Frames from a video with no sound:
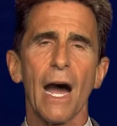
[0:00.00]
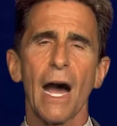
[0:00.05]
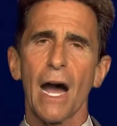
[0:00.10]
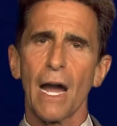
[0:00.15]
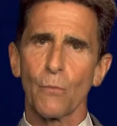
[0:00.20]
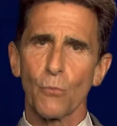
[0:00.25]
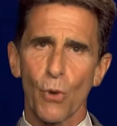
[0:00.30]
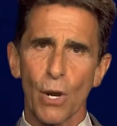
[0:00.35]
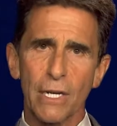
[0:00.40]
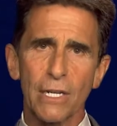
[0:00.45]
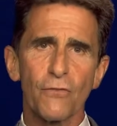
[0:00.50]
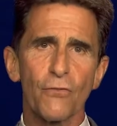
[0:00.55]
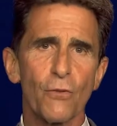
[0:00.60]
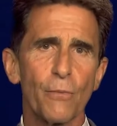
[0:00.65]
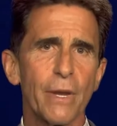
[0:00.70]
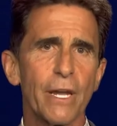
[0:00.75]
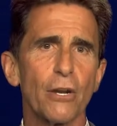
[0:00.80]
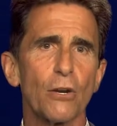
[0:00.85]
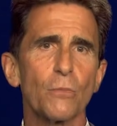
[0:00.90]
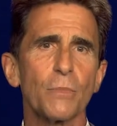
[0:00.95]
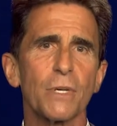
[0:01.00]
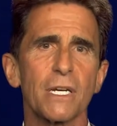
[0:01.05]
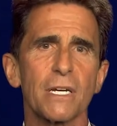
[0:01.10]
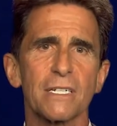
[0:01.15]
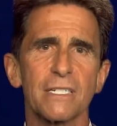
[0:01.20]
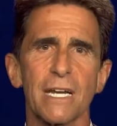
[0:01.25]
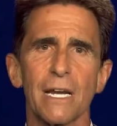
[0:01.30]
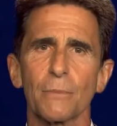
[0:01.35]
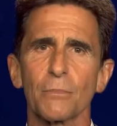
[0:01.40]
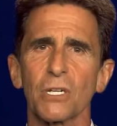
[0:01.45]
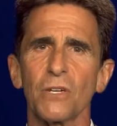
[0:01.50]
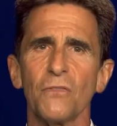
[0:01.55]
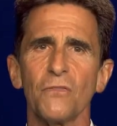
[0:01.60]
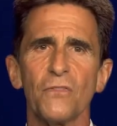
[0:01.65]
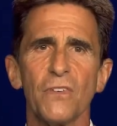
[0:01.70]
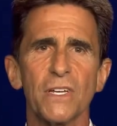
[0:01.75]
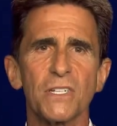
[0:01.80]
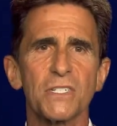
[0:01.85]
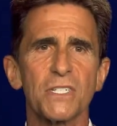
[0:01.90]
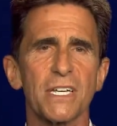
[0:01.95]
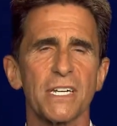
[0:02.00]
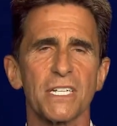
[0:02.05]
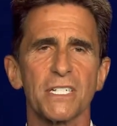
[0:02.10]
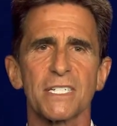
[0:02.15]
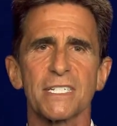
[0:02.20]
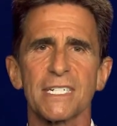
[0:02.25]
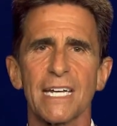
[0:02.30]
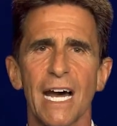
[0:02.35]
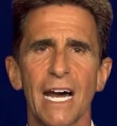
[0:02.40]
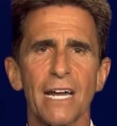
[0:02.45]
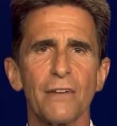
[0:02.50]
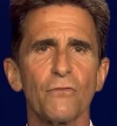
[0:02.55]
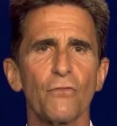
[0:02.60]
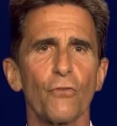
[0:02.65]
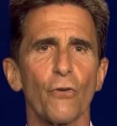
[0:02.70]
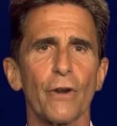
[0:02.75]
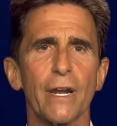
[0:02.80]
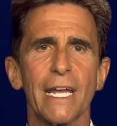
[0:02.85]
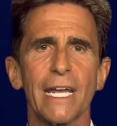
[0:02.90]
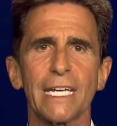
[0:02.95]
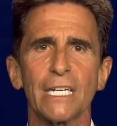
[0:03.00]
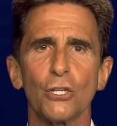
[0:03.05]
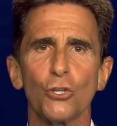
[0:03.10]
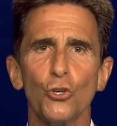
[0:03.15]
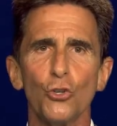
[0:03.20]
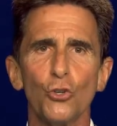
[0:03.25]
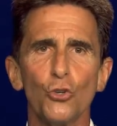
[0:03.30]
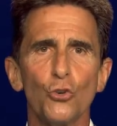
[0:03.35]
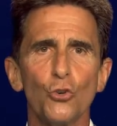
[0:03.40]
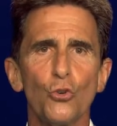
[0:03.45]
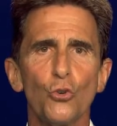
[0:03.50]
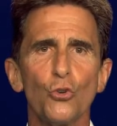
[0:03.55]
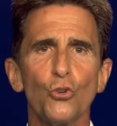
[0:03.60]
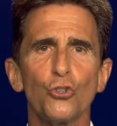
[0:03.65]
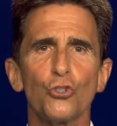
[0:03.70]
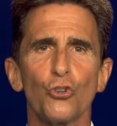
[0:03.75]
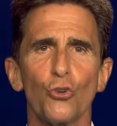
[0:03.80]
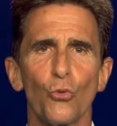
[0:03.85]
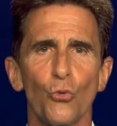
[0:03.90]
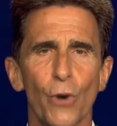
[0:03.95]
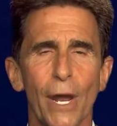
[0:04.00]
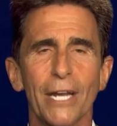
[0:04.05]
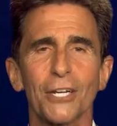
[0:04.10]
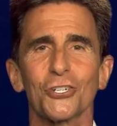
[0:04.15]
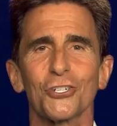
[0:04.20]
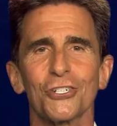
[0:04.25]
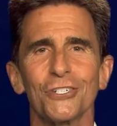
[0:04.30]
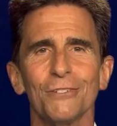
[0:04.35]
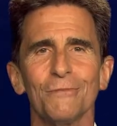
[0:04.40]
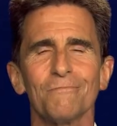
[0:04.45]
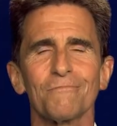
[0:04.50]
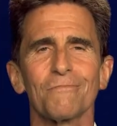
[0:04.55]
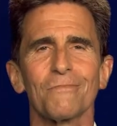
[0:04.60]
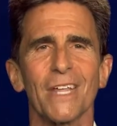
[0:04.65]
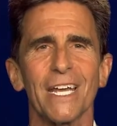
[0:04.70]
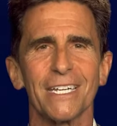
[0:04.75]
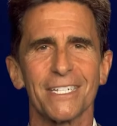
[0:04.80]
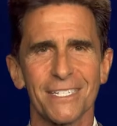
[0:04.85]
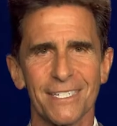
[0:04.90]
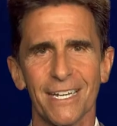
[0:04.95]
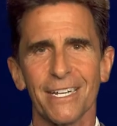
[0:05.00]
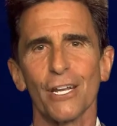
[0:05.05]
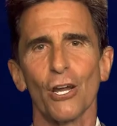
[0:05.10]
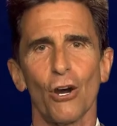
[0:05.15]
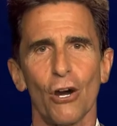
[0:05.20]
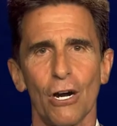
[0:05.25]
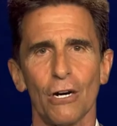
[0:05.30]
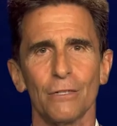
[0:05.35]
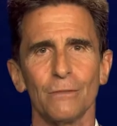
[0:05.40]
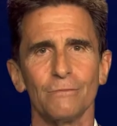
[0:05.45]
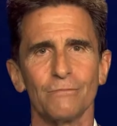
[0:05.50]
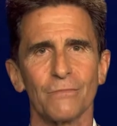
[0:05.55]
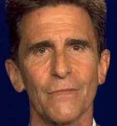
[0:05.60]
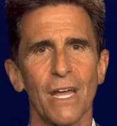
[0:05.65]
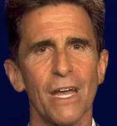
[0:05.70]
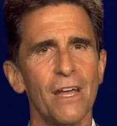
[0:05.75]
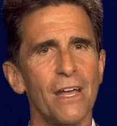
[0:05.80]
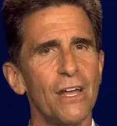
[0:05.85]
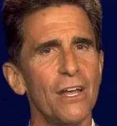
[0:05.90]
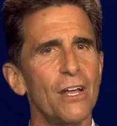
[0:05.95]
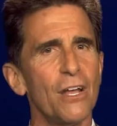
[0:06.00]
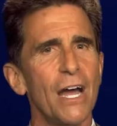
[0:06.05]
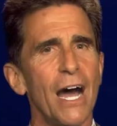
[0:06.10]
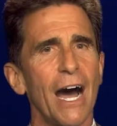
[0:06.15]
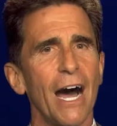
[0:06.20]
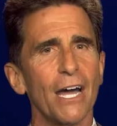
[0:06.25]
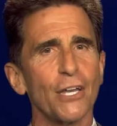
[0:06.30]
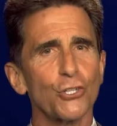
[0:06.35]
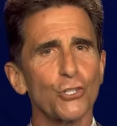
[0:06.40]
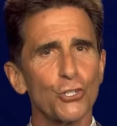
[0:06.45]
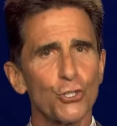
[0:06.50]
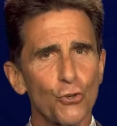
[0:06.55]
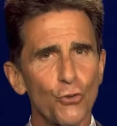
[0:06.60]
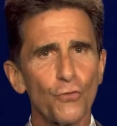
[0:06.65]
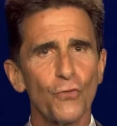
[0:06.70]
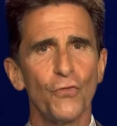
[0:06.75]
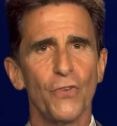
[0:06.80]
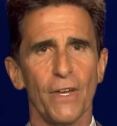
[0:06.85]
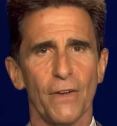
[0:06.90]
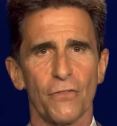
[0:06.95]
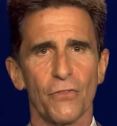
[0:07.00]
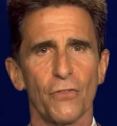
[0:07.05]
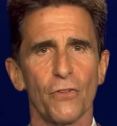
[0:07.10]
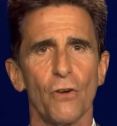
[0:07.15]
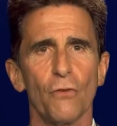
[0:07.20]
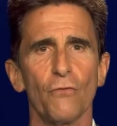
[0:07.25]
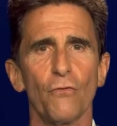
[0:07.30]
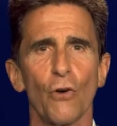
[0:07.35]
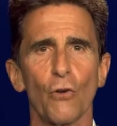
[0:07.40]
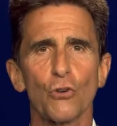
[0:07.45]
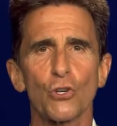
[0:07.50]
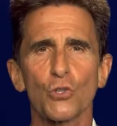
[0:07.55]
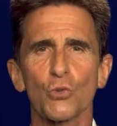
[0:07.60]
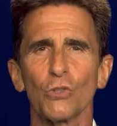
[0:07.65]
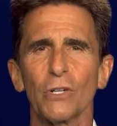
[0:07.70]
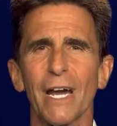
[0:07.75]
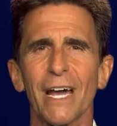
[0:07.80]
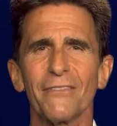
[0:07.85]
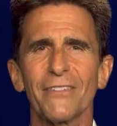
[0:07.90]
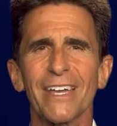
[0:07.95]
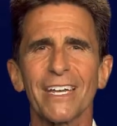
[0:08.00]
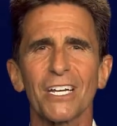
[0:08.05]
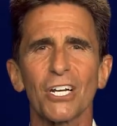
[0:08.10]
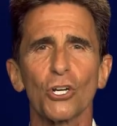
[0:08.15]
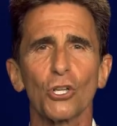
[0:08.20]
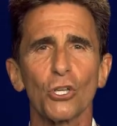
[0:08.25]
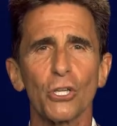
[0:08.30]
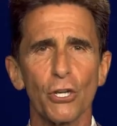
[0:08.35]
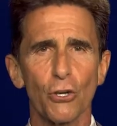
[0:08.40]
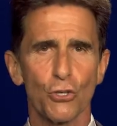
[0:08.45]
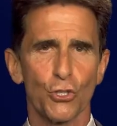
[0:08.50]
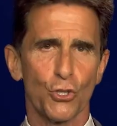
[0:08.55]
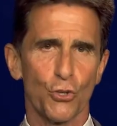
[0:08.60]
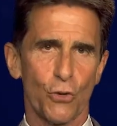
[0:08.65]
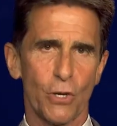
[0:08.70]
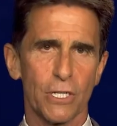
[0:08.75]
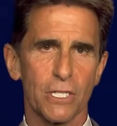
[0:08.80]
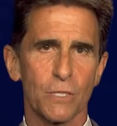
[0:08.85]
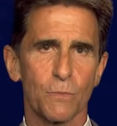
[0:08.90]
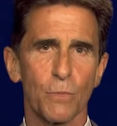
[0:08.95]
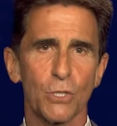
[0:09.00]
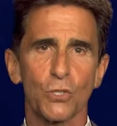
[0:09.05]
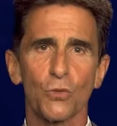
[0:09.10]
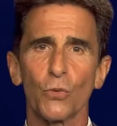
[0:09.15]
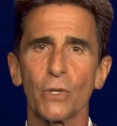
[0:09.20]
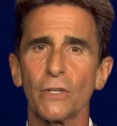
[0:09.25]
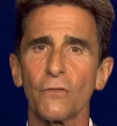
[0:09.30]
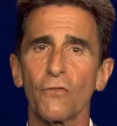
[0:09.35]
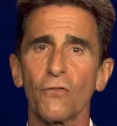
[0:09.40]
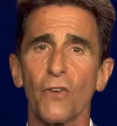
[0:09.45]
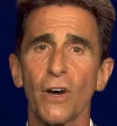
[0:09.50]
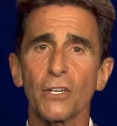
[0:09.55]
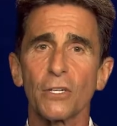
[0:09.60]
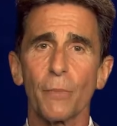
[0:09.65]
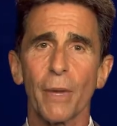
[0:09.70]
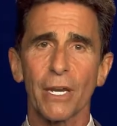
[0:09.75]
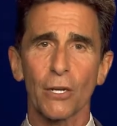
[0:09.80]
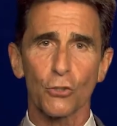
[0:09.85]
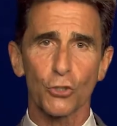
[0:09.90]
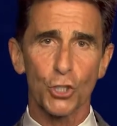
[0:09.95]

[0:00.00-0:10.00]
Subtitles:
I'm running for mayor because I'm convinced that it's time for a new direction at City Hall. On June 5th, voters will have a clear choice between fundamental